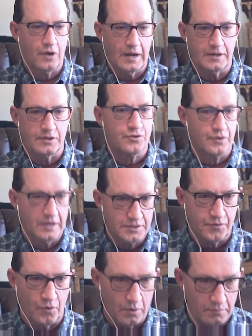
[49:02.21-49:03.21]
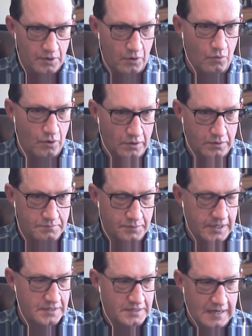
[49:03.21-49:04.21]
who try to transform their
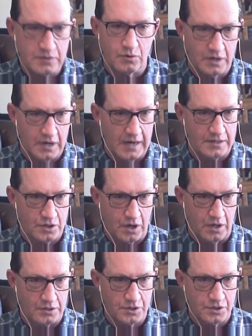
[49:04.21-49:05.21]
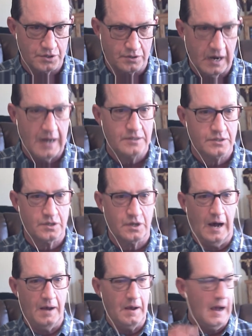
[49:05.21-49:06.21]
world, because that's what God has called us to.
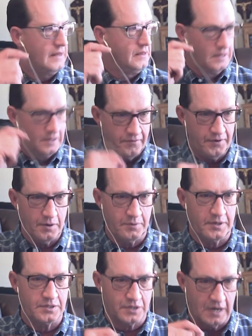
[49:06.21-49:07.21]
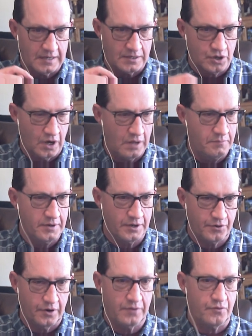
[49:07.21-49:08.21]
God is, I, I live here because God has
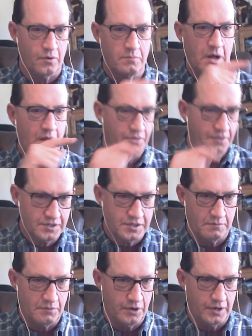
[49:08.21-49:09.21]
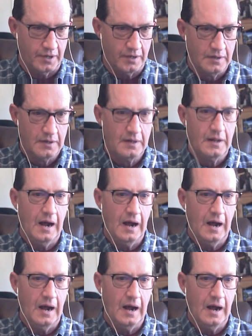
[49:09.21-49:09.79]
called me to transform this community.